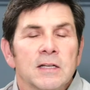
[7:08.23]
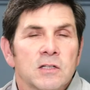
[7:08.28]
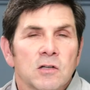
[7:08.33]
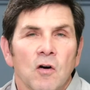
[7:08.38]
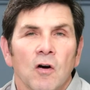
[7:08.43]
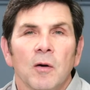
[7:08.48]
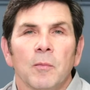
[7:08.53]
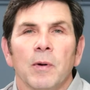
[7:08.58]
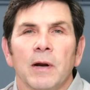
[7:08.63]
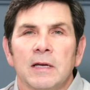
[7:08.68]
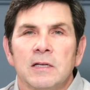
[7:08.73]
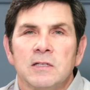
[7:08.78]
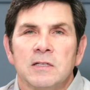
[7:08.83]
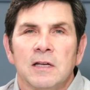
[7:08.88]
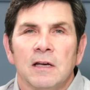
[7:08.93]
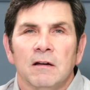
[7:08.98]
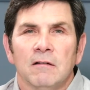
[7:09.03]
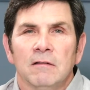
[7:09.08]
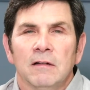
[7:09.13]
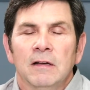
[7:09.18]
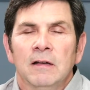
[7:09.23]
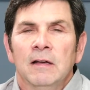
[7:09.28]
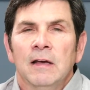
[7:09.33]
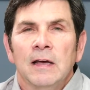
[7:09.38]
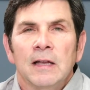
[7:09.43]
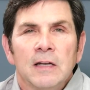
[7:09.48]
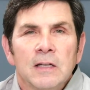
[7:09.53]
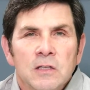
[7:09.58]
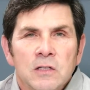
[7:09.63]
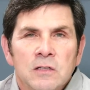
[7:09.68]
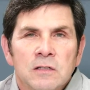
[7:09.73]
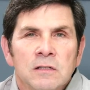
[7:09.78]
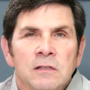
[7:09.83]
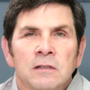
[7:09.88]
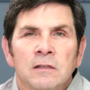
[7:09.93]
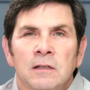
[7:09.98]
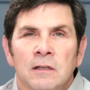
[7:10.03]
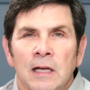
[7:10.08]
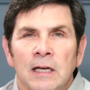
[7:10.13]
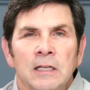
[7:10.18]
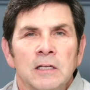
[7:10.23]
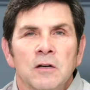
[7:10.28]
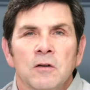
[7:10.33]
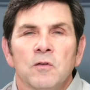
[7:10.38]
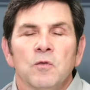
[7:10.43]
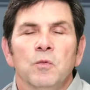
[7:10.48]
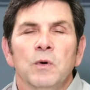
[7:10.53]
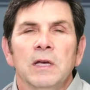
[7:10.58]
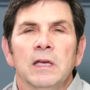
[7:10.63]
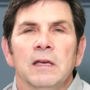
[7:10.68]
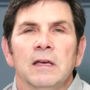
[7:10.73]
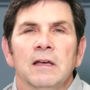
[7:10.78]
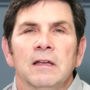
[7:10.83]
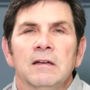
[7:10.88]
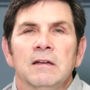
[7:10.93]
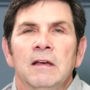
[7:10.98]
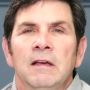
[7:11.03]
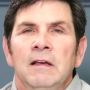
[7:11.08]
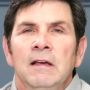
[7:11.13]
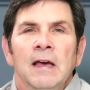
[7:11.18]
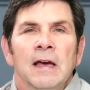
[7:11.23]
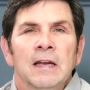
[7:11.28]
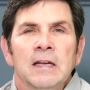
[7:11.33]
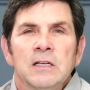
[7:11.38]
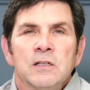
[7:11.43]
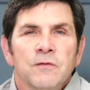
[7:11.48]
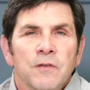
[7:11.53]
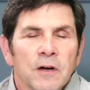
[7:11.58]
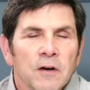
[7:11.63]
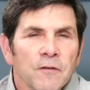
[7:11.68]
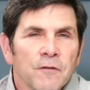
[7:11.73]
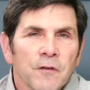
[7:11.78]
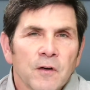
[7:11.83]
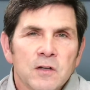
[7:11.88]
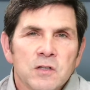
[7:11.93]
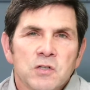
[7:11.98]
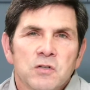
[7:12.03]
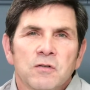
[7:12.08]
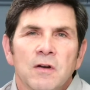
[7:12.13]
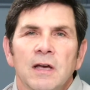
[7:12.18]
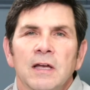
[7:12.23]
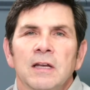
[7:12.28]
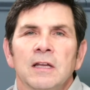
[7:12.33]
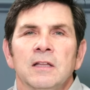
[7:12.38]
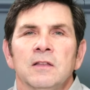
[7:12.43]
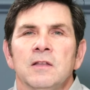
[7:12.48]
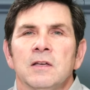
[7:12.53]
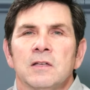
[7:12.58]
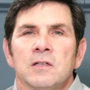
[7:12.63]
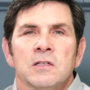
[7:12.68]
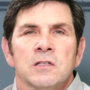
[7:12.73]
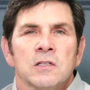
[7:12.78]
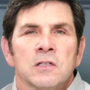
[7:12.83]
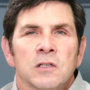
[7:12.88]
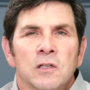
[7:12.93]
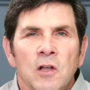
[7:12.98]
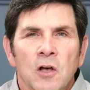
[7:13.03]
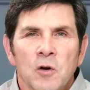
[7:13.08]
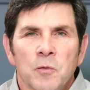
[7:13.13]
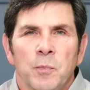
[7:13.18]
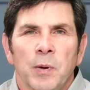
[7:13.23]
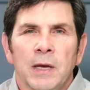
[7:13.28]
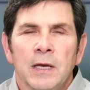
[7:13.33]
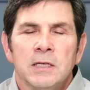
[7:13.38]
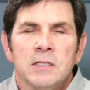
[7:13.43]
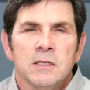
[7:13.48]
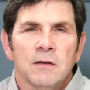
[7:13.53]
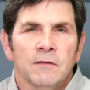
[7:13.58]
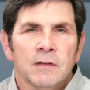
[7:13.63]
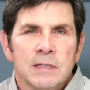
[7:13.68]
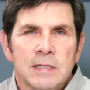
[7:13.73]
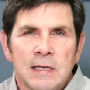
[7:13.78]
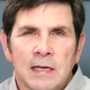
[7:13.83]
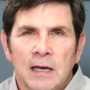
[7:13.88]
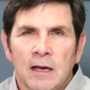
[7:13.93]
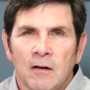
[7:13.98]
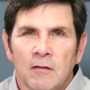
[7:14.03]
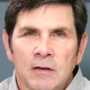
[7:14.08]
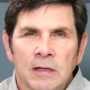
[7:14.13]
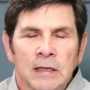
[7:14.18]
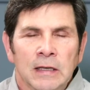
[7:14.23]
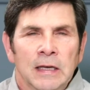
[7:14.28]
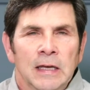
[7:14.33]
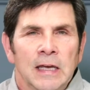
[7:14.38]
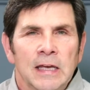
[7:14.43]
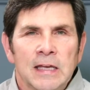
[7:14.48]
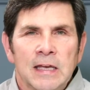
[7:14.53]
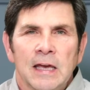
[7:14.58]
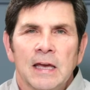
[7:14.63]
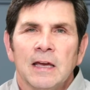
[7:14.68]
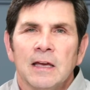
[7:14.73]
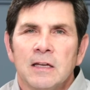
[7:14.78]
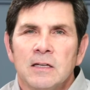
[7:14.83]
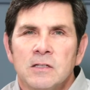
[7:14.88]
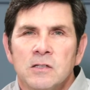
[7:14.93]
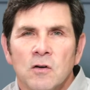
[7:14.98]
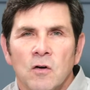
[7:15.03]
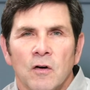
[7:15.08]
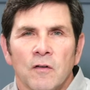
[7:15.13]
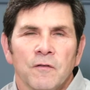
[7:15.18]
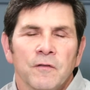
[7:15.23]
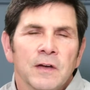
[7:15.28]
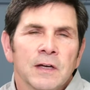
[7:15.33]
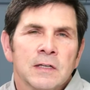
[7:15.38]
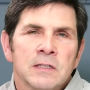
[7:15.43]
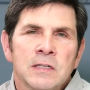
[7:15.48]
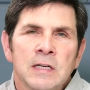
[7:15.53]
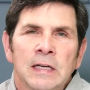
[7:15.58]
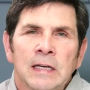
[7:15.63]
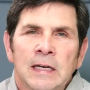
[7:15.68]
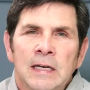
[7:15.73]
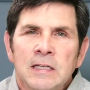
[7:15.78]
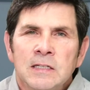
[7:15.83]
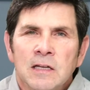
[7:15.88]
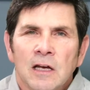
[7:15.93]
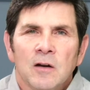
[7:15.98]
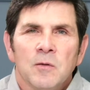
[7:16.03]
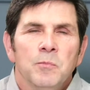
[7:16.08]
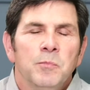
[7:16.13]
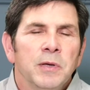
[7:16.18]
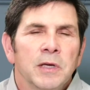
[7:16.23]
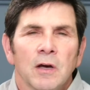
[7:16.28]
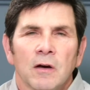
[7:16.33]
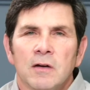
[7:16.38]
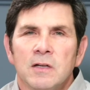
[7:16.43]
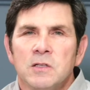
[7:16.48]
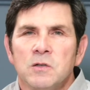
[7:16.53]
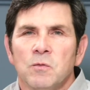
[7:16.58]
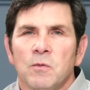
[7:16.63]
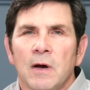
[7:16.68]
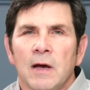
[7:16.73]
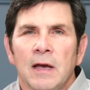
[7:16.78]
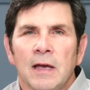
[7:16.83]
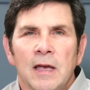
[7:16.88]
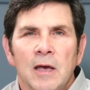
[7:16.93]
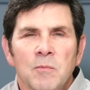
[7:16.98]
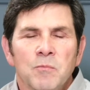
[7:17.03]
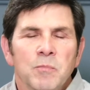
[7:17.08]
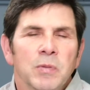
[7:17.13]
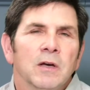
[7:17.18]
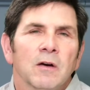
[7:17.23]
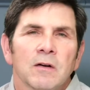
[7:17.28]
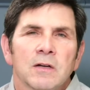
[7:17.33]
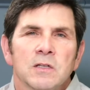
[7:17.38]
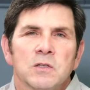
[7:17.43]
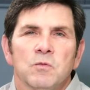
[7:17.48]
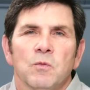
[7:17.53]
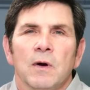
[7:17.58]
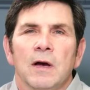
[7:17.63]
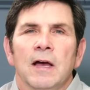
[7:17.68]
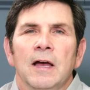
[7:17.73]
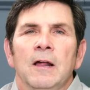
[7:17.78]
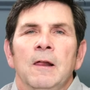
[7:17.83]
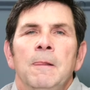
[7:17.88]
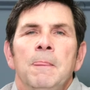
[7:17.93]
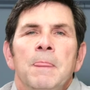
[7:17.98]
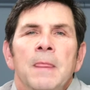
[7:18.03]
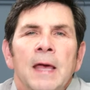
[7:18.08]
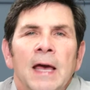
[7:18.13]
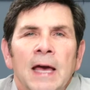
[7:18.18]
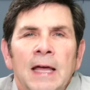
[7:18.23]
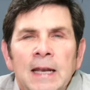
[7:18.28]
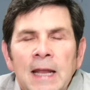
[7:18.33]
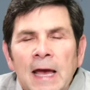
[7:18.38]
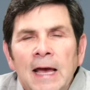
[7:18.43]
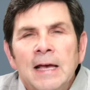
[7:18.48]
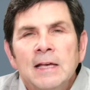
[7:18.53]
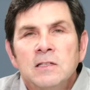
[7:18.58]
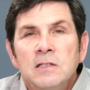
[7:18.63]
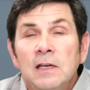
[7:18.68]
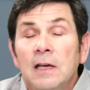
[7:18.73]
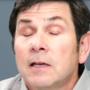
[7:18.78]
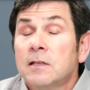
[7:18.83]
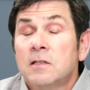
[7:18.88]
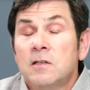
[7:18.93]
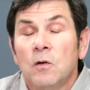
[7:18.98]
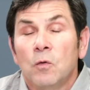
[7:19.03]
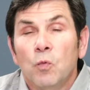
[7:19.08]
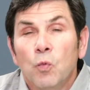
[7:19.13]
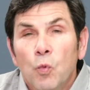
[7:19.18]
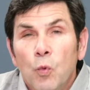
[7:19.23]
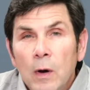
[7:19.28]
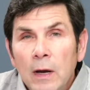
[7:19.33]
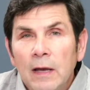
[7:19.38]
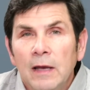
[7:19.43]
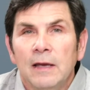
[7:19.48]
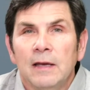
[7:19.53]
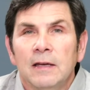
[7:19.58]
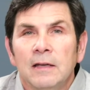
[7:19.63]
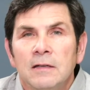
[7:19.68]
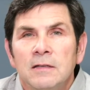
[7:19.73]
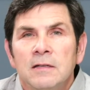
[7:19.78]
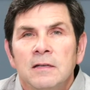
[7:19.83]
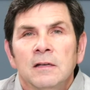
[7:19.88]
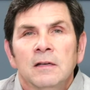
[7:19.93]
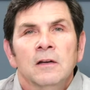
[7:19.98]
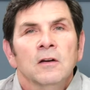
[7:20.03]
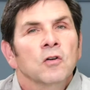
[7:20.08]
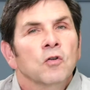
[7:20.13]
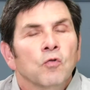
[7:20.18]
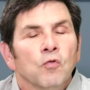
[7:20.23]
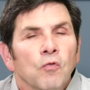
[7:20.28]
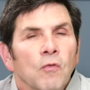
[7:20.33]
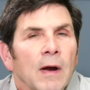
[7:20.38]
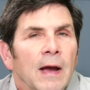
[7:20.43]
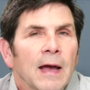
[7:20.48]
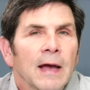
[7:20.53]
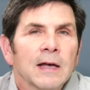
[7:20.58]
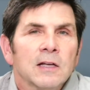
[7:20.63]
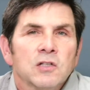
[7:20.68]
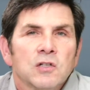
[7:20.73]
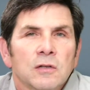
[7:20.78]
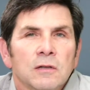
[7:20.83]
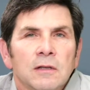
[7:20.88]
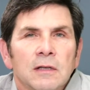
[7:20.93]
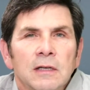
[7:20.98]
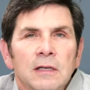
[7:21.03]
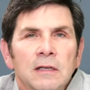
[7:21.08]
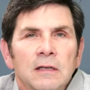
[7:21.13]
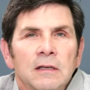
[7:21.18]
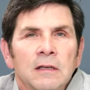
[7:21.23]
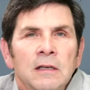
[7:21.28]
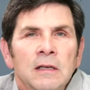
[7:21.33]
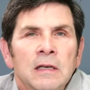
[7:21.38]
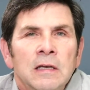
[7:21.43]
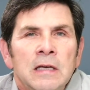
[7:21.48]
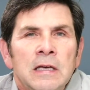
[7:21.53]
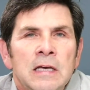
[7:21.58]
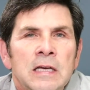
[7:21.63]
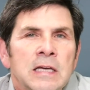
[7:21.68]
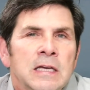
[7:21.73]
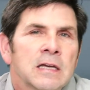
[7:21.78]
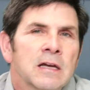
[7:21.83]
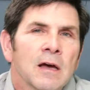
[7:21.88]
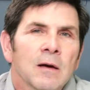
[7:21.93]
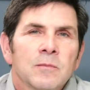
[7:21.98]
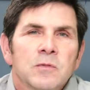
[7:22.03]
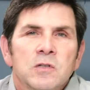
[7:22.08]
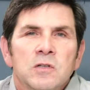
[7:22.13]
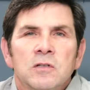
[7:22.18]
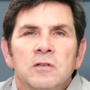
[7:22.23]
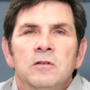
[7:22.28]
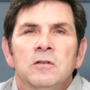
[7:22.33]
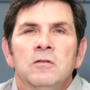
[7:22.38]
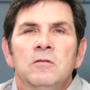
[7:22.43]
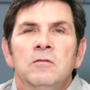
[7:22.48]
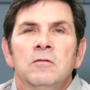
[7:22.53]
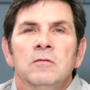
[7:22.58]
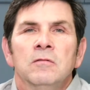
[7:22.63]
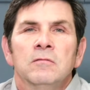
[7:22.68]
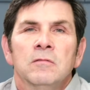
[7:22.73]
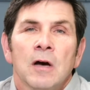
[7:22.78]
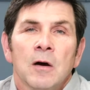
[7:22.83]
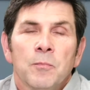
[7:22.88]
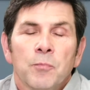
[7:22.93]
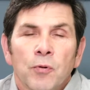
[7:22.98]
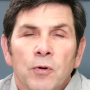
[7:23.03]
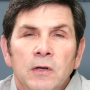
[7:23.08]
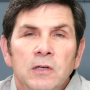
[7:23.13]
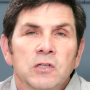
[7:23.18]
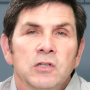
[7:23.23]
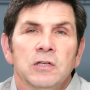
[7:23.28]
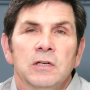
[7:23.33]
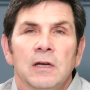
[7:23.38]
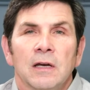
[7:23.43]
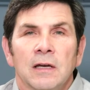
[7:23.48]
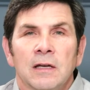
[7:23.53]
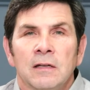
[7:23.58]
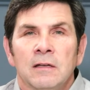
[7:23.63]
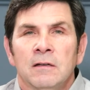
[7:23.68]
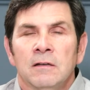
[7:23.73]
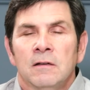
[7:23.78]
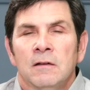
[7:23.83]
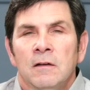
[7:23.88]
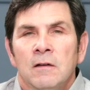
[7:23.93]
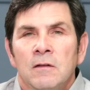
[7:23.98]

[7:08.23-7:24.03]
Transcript: and his car breaks down. And it's like near the weekend. And he's very frustrated, this slow pace of a town. He can't get his car fixed. He's got to be on his way and be on his way. And as he has to wait, gradually he comes to appreciate